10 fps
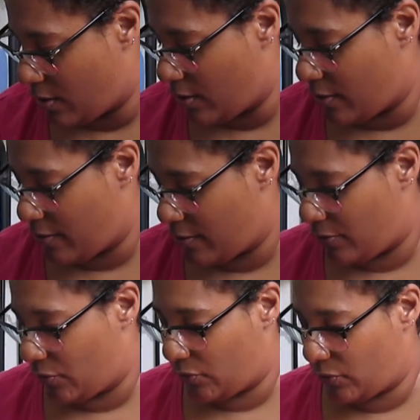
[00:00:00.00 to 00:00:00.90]

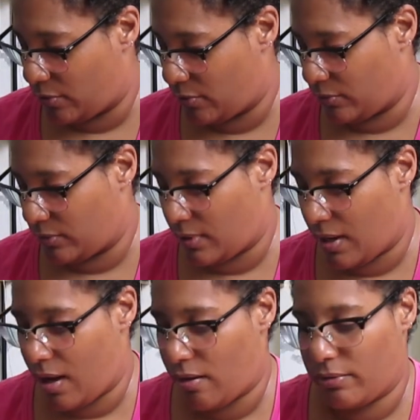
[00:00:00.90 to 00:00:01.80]
The second
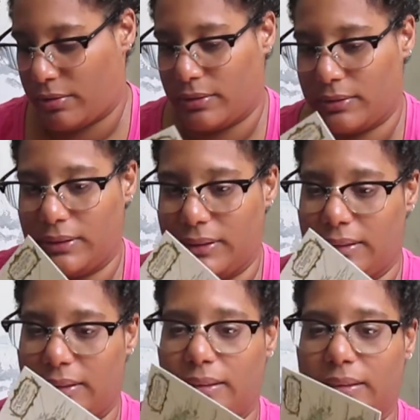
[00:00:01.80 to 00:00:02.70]
card,
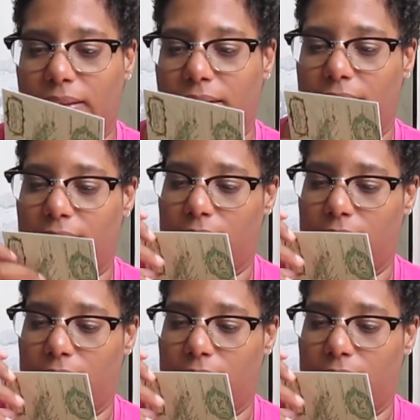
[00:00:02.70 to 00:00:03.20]
this is